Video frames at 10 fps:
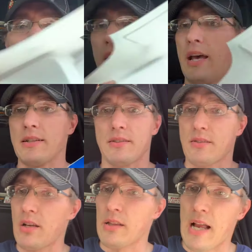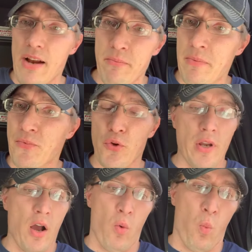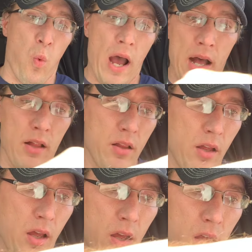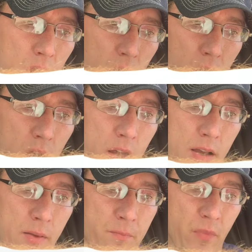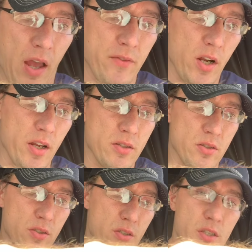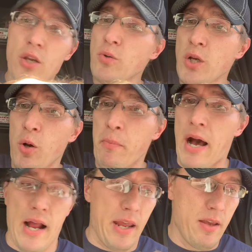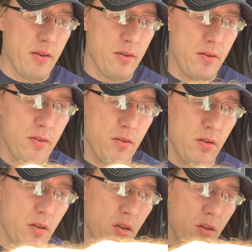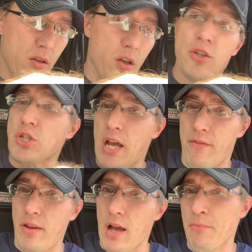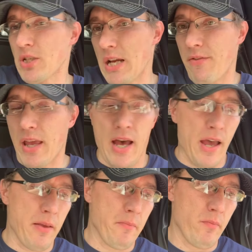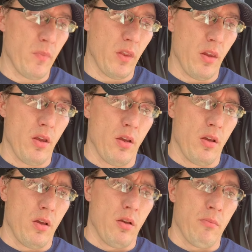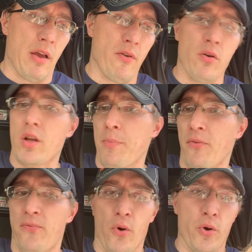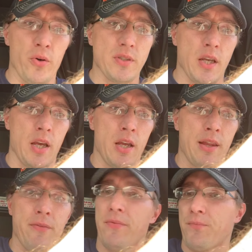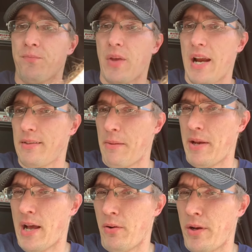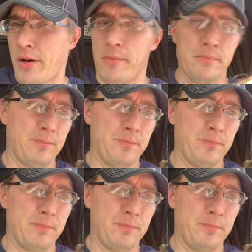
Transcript: a lot of them have turned out well. I've done a 2-tone body, a Chevy. I'm a Chevy guy. I've owned a couple Fords, and they've kind of let me down,